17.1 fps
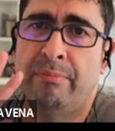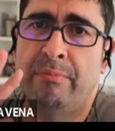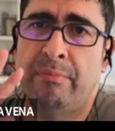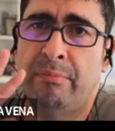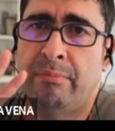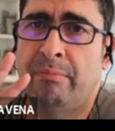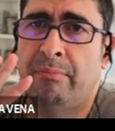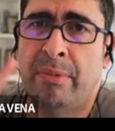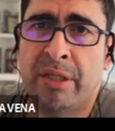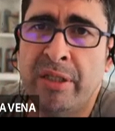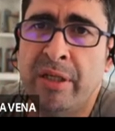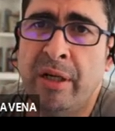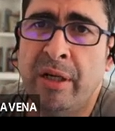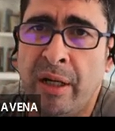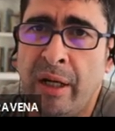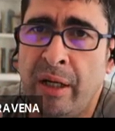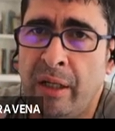
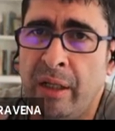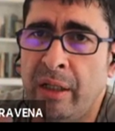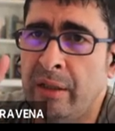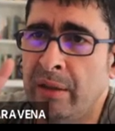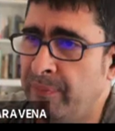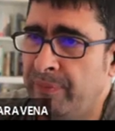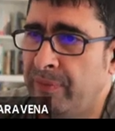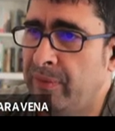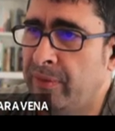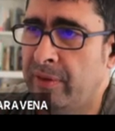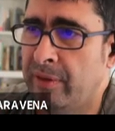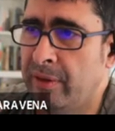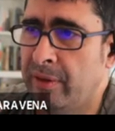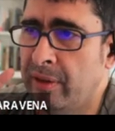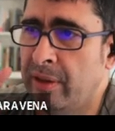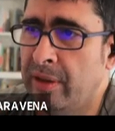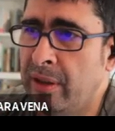machine learning
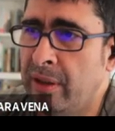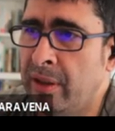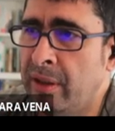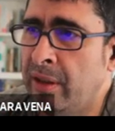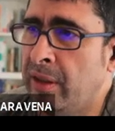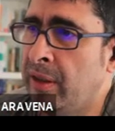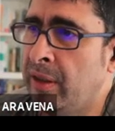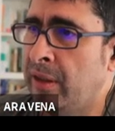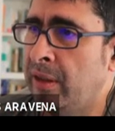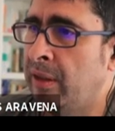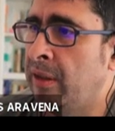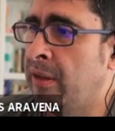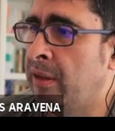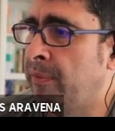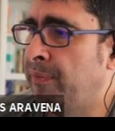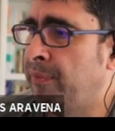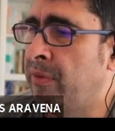
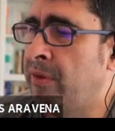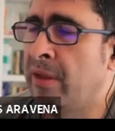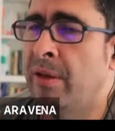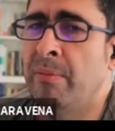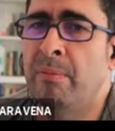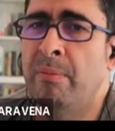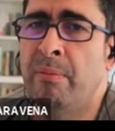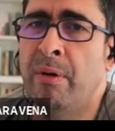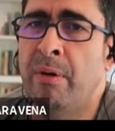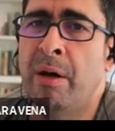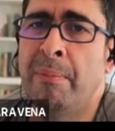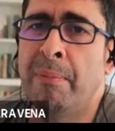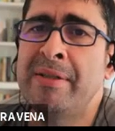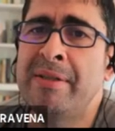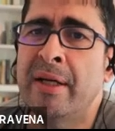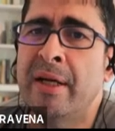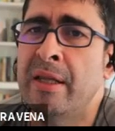in the
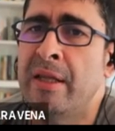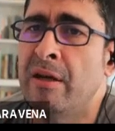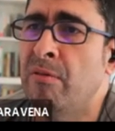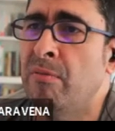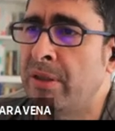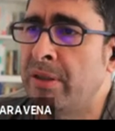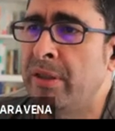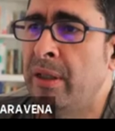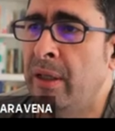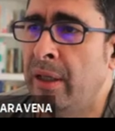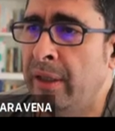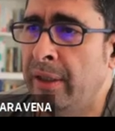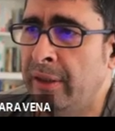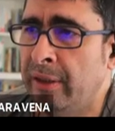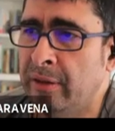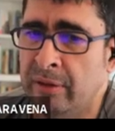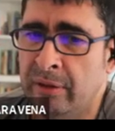basic idea of machine
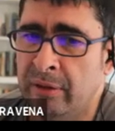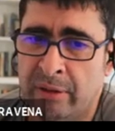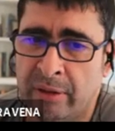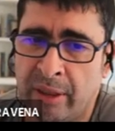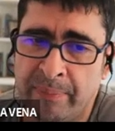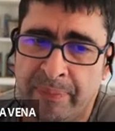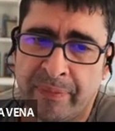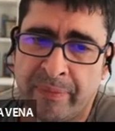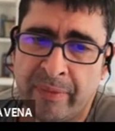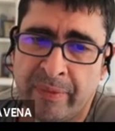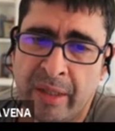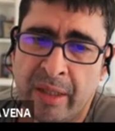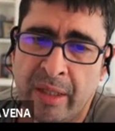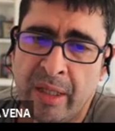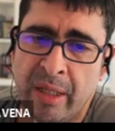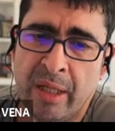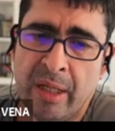learning, okay?
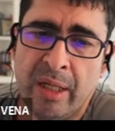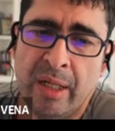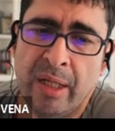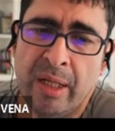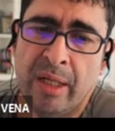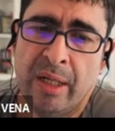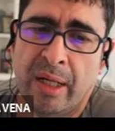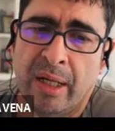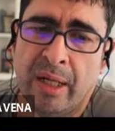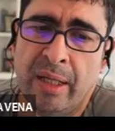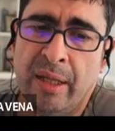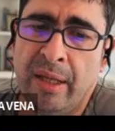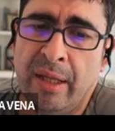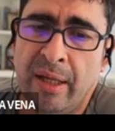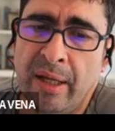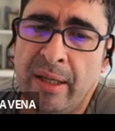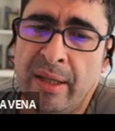And
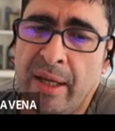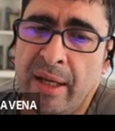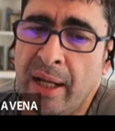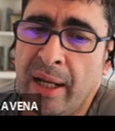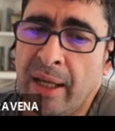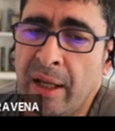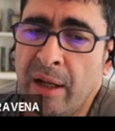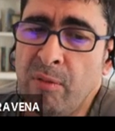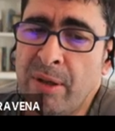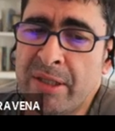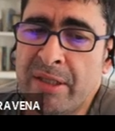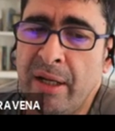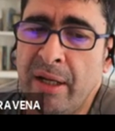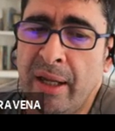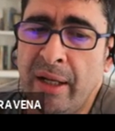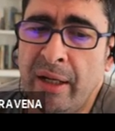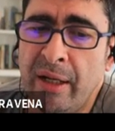the idea, like all
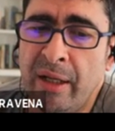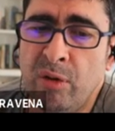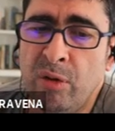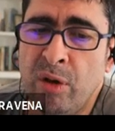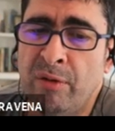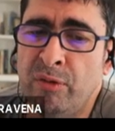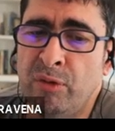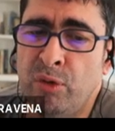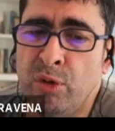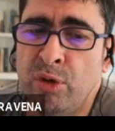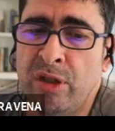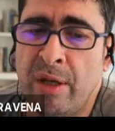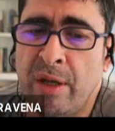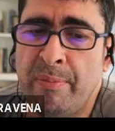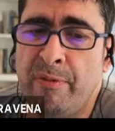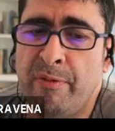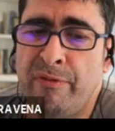machine learning, you have two
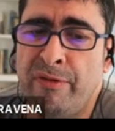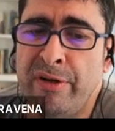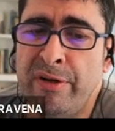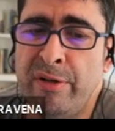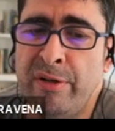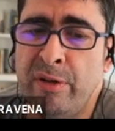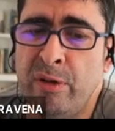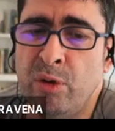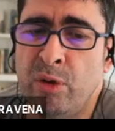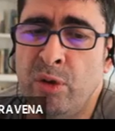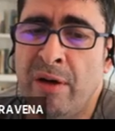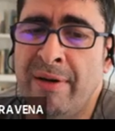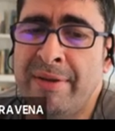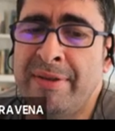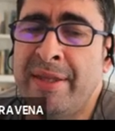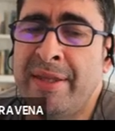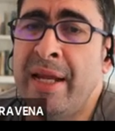steps. First, you have
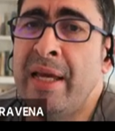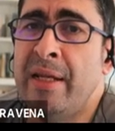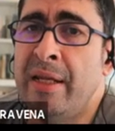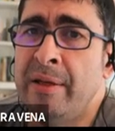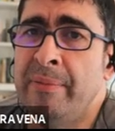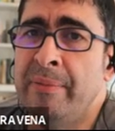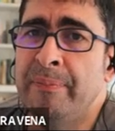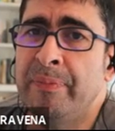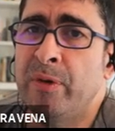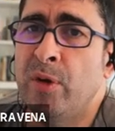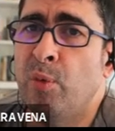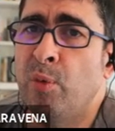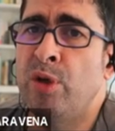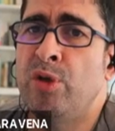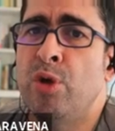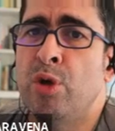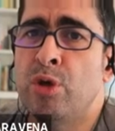a training.
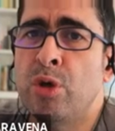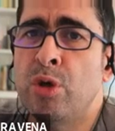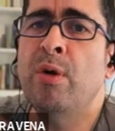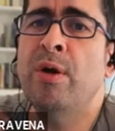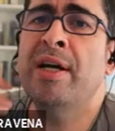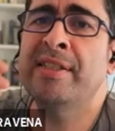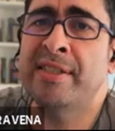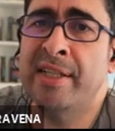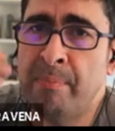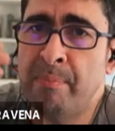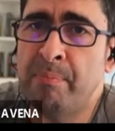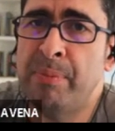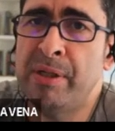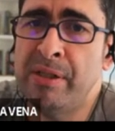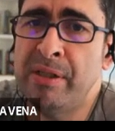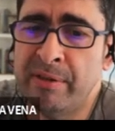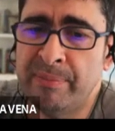When you show
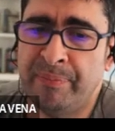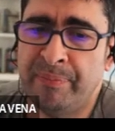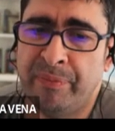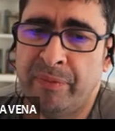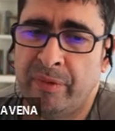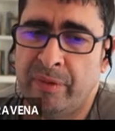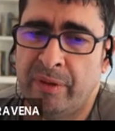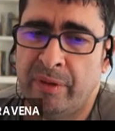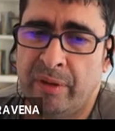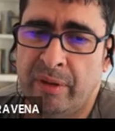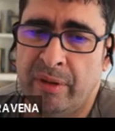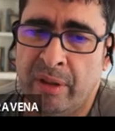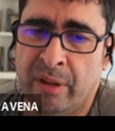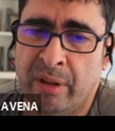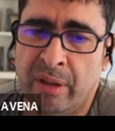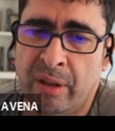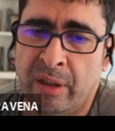examples,
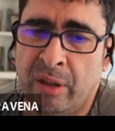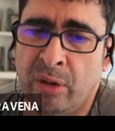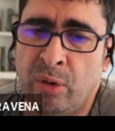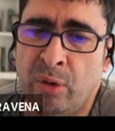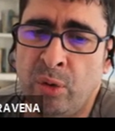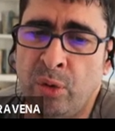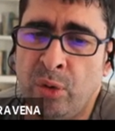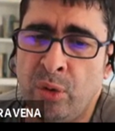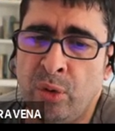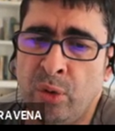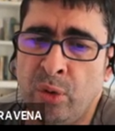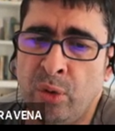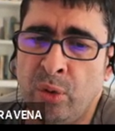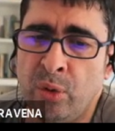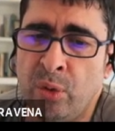you